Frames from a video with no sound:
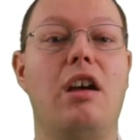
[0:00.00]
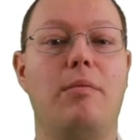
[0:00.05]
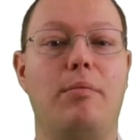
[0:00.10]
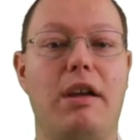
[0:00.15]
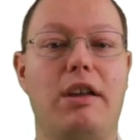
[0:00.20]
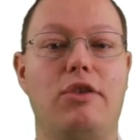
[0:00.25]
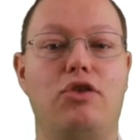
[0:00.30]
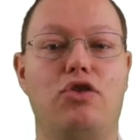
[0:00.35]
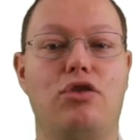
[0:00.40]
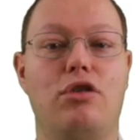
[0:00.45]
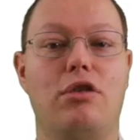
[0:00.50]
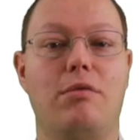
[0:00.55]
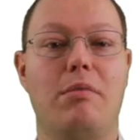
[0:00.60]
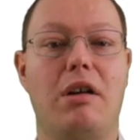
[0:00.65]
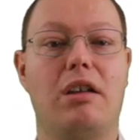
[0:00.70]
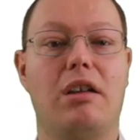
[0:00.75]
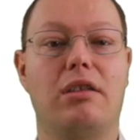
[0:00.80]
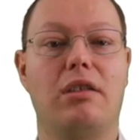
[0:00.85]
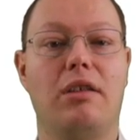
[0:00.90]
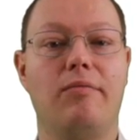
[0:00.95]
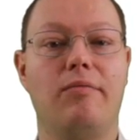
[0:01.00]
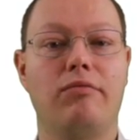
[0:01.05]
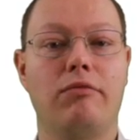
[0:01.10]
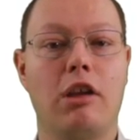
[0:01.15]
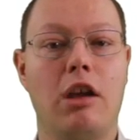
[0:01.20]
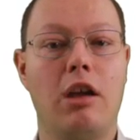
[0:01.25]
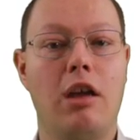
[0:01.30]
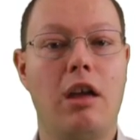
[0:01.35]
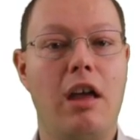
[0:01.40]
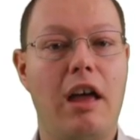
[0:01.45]
page command.
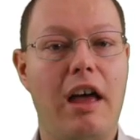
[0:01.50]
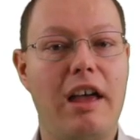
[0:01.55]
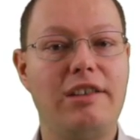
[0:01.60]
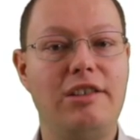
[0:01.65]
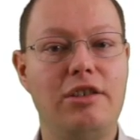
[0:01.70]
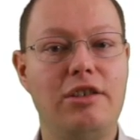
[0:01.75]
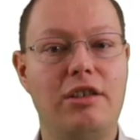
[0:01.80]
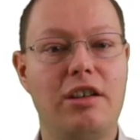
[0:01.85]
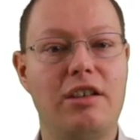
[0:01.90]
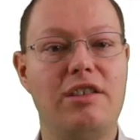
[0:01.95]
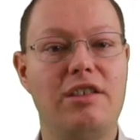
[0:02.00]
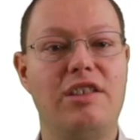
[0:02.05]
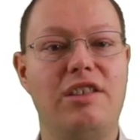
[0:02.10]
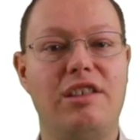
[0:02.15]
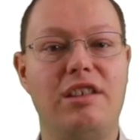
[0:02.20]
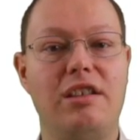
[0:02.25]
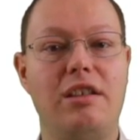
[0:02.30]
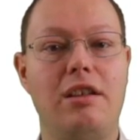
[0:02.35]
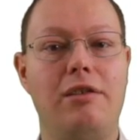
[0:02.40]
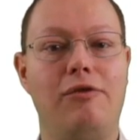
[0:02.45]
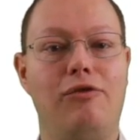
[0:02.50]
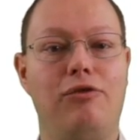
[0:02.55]
As you can see